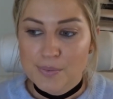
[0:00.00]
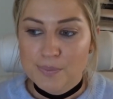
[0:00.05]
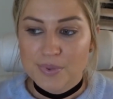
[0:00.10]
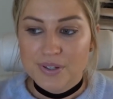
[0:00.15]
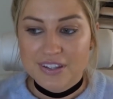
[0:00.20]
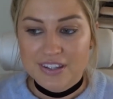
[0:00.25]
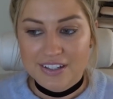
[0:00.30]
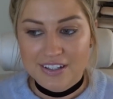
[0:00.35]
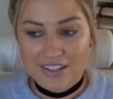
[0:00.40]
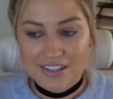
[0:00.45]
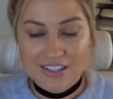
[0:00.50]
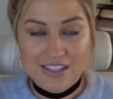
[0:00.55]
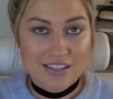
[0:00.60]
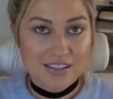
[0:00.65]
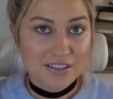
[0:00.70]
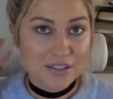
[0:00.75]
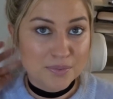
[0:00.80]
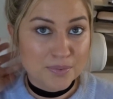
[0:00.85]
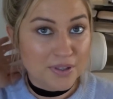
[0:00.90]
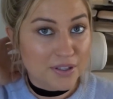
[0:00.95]
But there is a
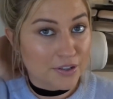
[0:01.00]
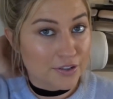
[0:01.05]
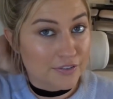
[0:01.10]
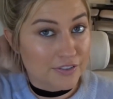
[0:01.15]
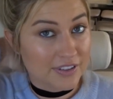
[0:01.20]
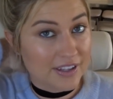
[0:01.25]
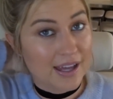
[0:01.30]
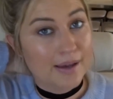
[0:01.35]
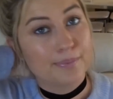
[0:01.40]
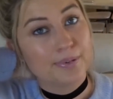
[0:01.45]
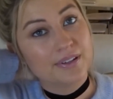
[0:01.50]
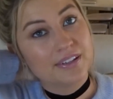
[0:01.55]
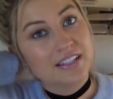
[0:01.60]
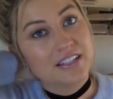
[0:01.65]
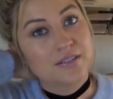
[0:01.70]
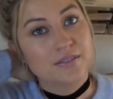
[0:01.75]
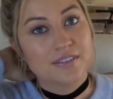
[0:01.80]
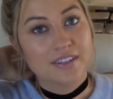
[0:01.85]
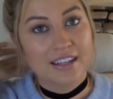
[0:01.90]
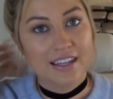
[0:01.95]
little bit of overlap, at
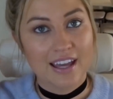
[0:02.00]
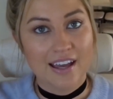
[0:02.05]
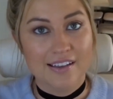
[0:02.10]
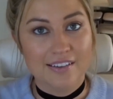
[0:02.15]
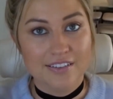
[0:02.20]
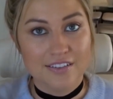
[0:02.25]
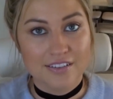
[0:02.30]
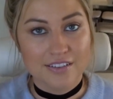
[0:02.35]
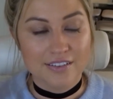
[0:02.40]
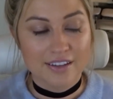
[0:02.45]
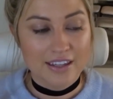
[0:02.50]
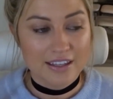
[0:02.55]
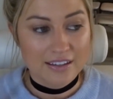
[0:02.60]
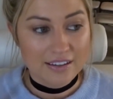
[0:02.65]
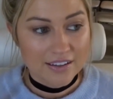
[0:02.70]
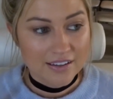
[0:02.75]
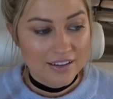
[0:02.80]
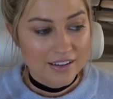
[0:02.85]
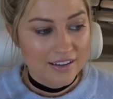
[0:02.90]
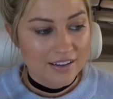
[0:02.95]
least with the calendar.
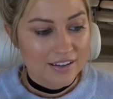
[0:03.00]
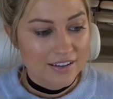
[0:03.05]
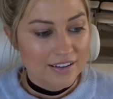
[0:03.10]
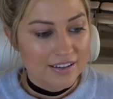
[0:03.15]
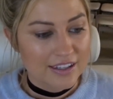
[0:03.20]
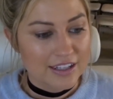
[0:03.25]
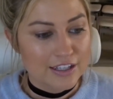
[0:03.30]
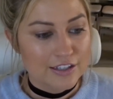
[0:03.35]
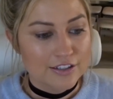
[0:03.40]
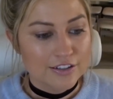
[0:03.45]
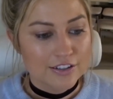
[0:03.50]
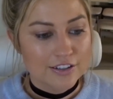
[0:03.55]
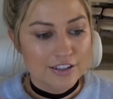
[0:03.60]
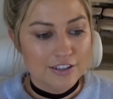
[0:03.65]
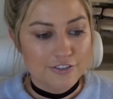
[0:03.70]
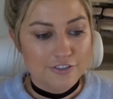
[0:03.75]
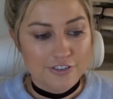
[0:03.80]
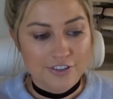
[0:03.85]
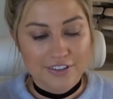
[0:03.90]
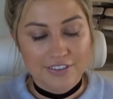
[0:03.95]
Like
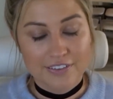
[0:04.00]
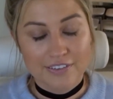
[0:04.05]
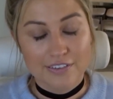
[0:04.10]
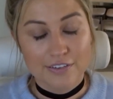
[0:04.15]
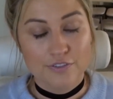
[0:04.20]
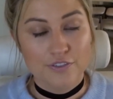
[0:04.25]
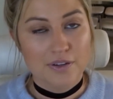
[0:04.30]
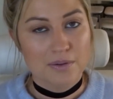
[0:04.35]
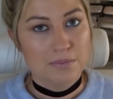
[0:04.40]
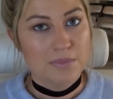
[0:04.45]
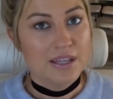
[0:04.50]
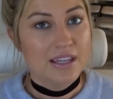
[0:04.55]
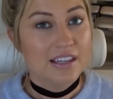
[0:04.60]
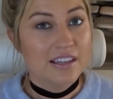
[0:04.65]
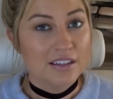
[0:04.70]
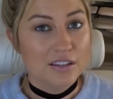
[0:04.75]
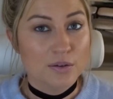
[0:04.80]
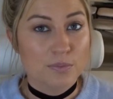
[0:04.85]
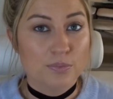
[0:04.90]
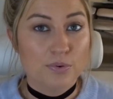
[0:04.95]
if for instance, if I'm
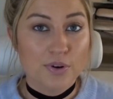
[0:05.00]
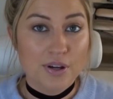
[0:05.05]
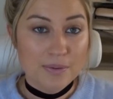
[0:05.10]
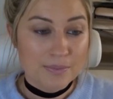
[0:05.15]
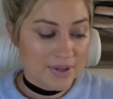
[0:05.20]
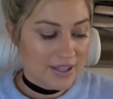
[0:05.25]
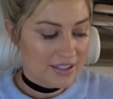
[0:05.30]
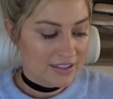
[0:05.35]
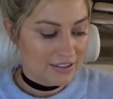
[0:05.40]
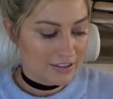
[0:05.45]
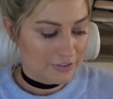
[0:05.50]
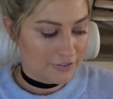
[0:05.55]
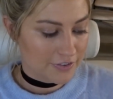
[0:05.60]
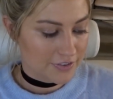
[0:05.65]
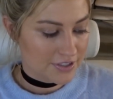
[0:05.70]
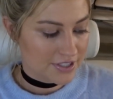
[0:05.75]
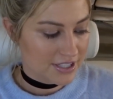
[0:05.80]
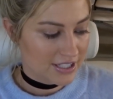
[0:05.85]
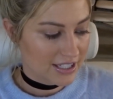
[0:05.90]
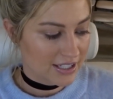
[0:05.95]
making an appointment, the
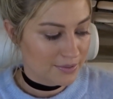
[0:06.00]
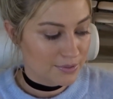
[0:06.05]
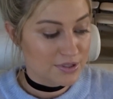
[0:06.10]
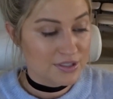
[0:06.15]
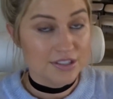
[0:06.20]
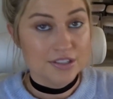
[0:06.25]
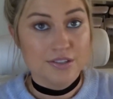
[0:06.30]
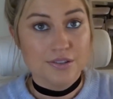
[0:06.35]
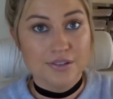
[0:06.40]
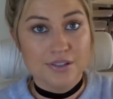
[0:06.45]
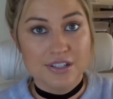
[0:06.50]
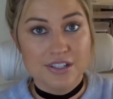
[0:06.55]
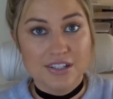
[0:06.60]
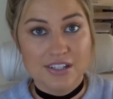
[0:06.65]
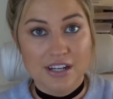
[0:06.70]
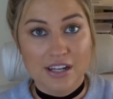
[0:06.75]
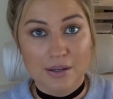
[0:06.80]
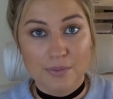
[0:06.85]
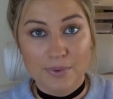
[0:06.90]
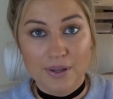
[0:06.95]
first thing I would do is
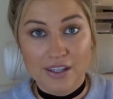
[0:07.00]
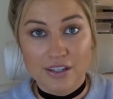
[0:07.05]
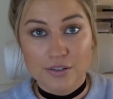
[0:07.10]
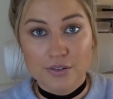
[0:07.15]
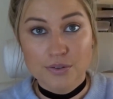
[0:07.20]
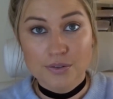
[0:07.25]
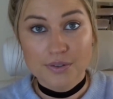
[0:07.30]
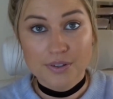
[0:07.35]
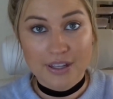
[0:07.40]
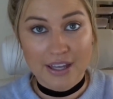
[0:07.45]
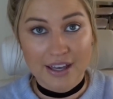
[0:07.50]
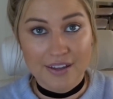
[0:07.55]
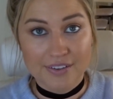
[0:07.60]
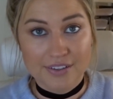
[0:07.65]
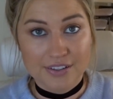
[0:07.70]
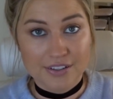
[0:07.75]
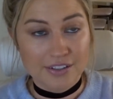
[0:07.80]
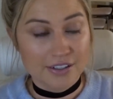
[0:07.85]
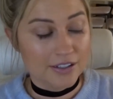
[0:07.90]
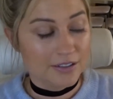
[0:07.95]
check my Google
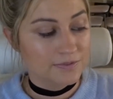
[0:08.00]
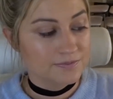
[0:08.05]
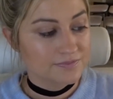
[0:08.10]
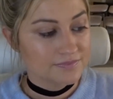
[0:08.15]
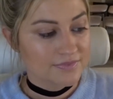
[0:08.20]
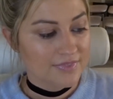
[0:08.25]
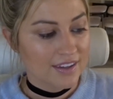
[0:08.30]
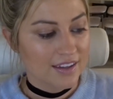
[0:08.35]
Calendar,